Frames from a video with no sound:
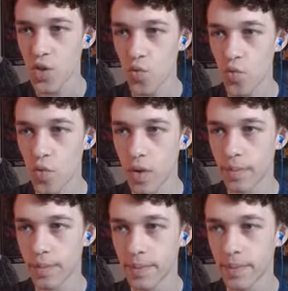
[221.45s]
you.
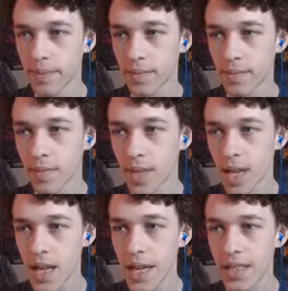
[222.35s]
Do you have a minute?
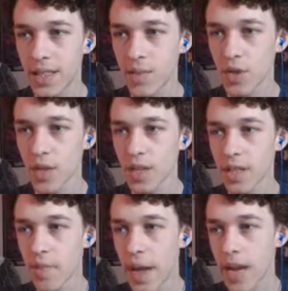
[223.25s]
It seems your studies
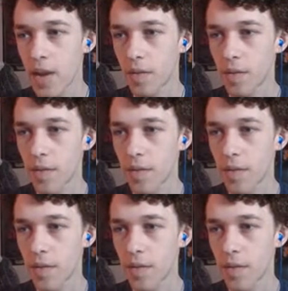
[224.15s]
have paid off.